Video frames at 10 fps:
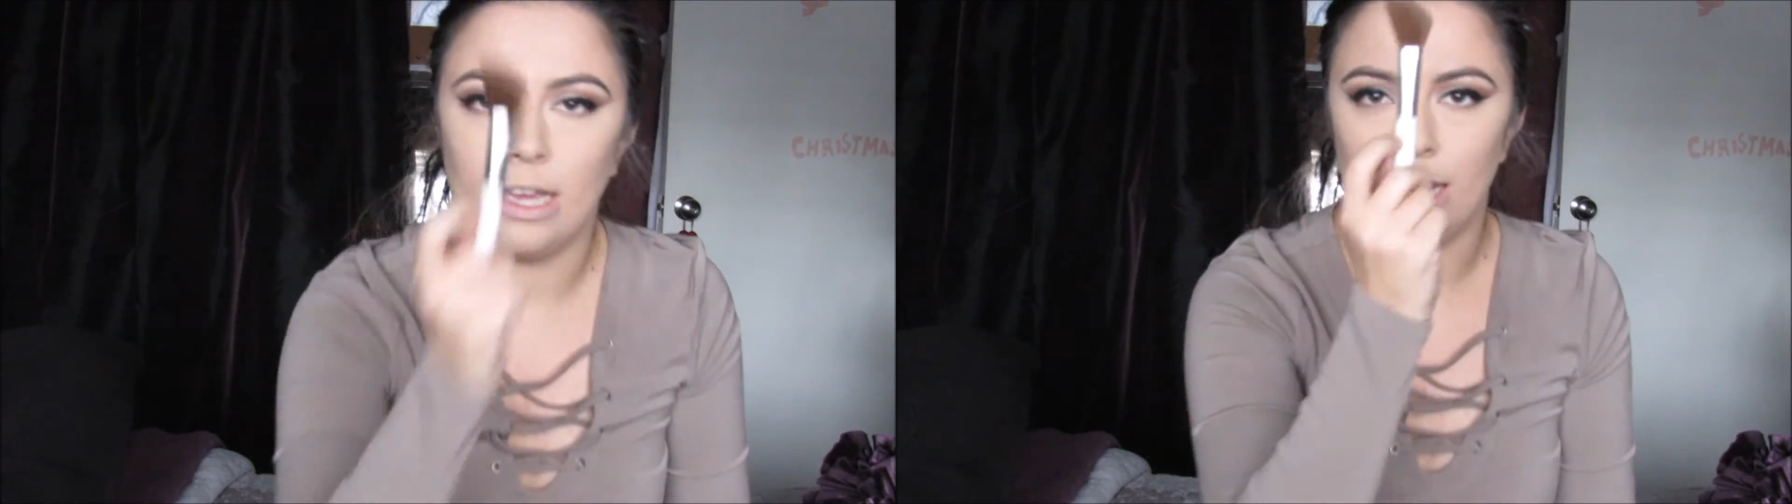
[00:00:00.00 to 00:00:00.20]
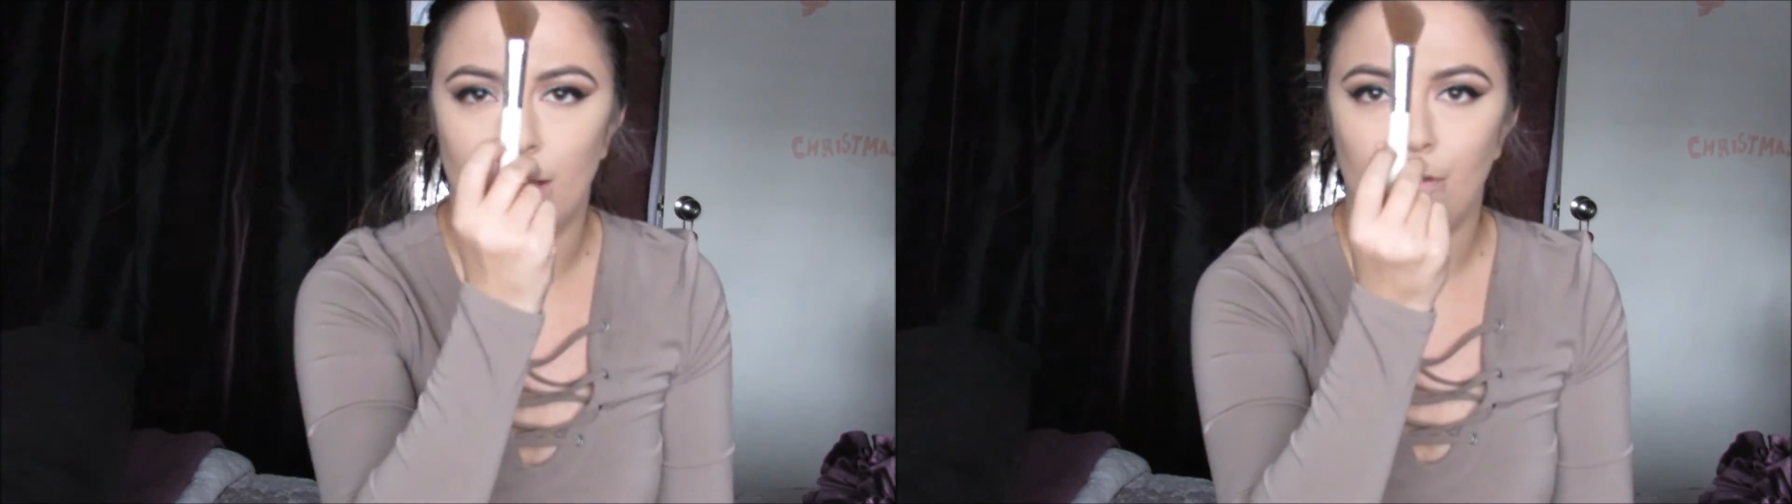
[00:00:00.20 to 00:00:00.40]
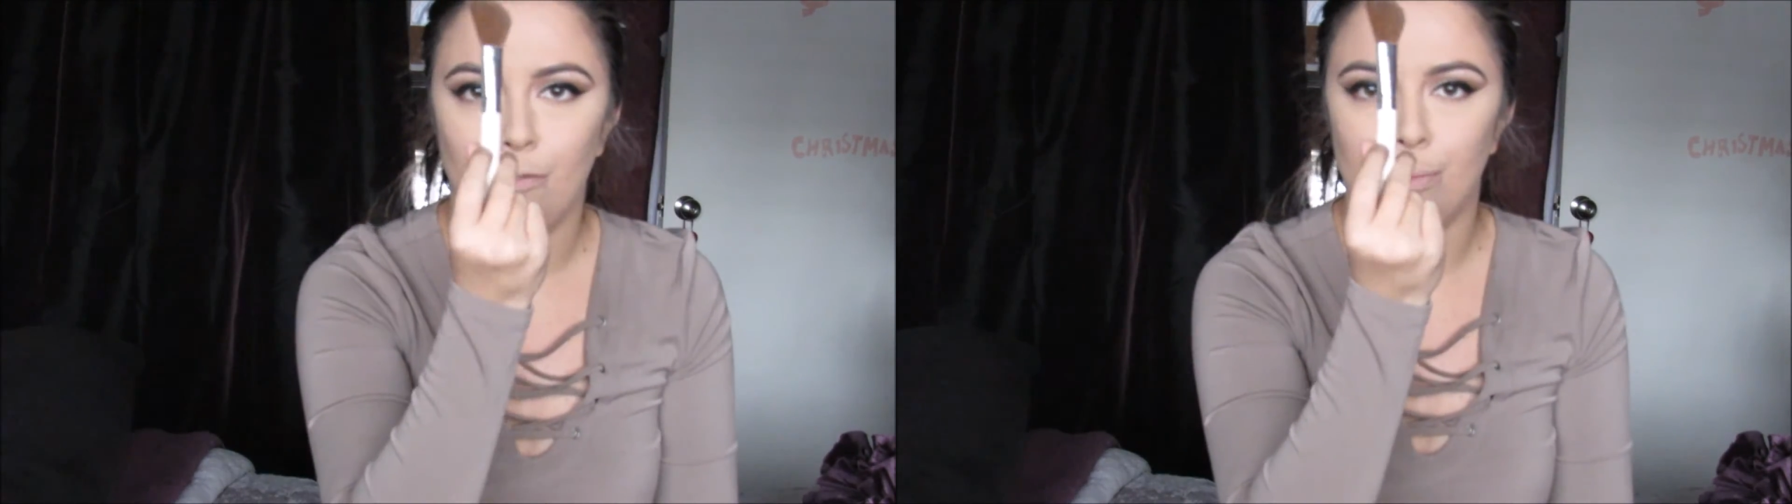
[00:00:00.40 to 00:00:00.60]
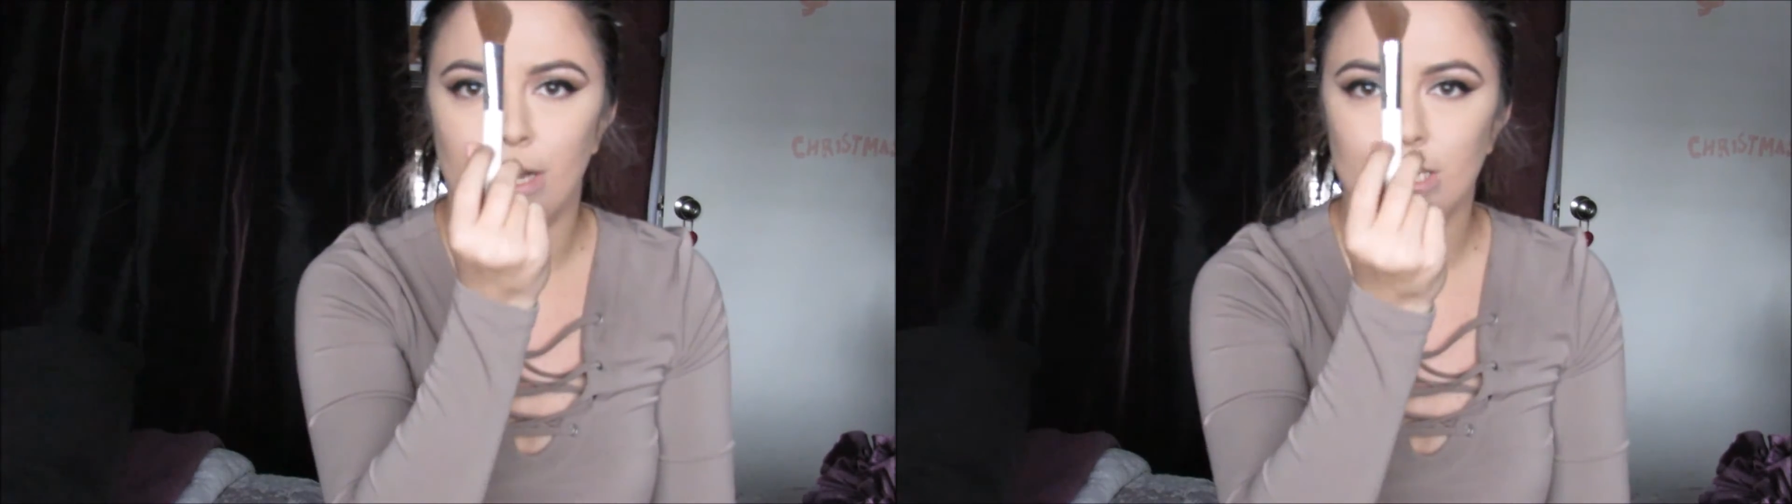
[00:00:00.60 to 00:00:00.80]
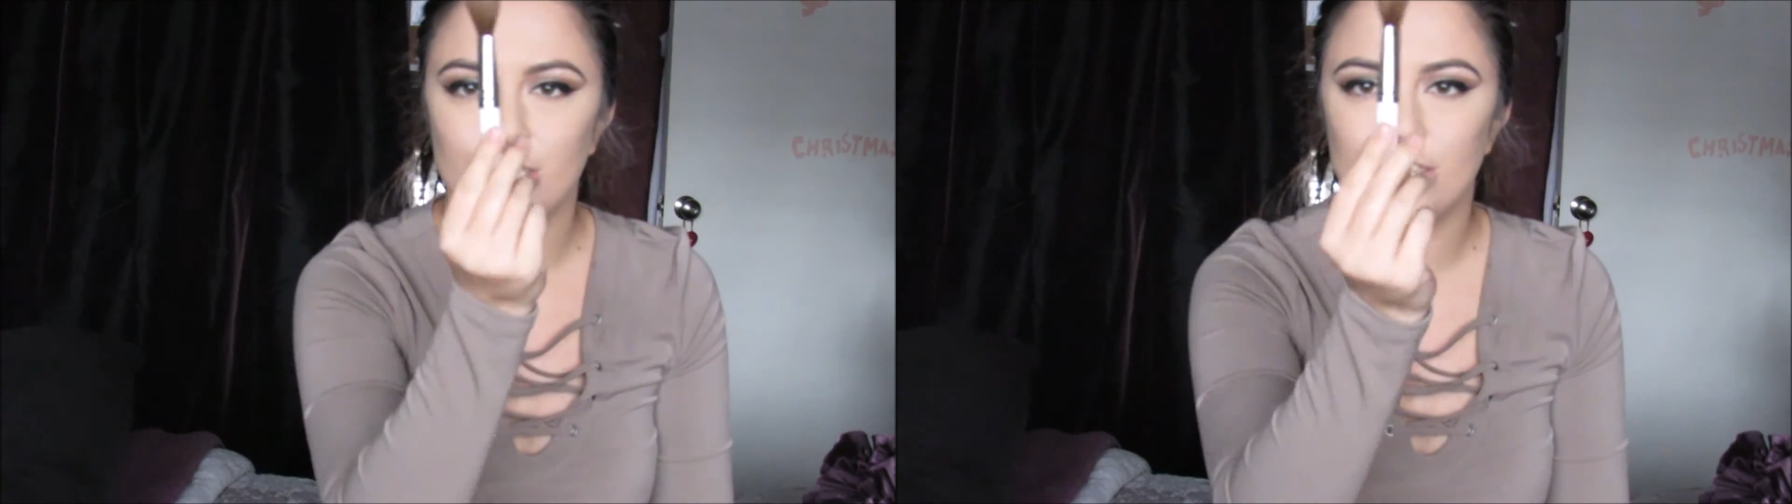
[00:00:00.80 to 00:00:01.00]
an e.l.f.
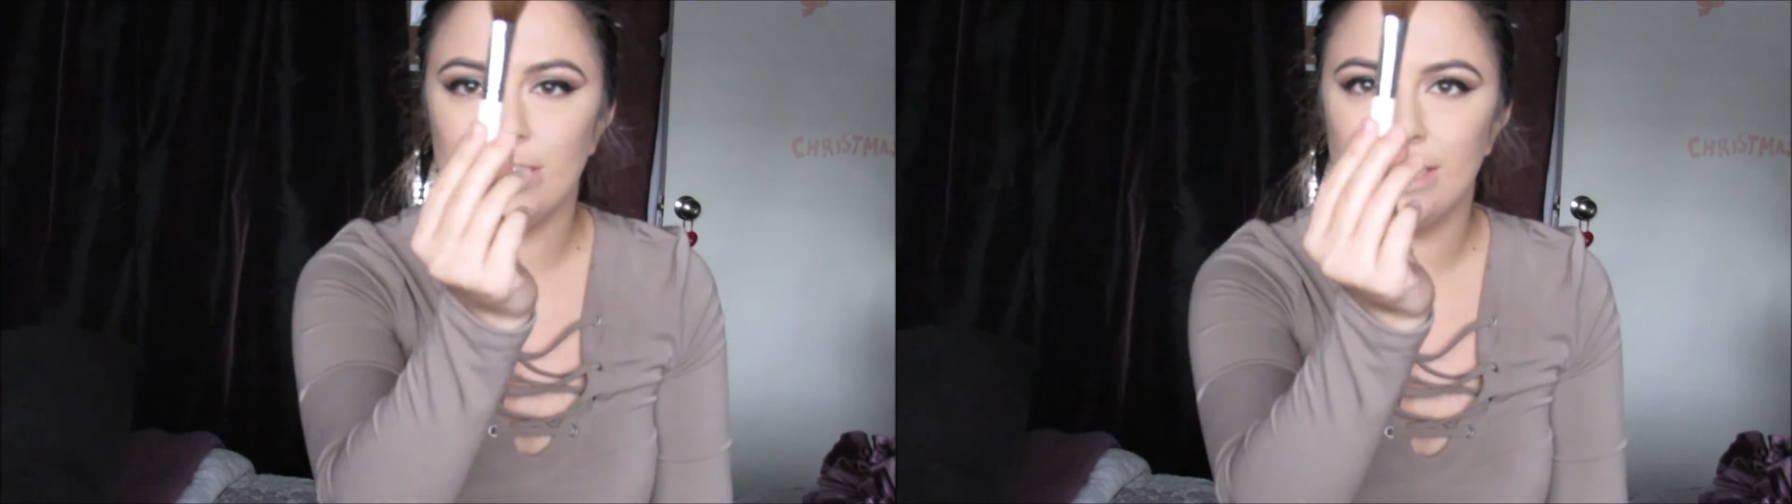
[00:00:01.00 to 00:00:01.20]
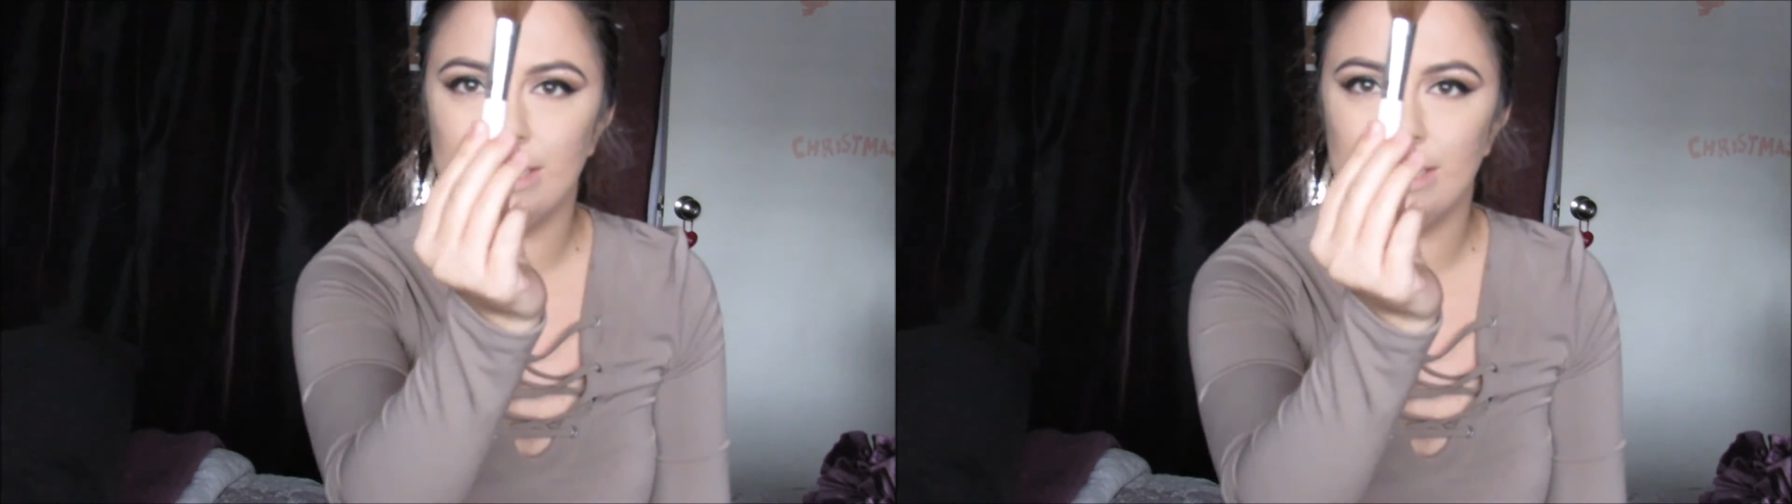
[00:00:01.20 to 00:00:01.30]
brush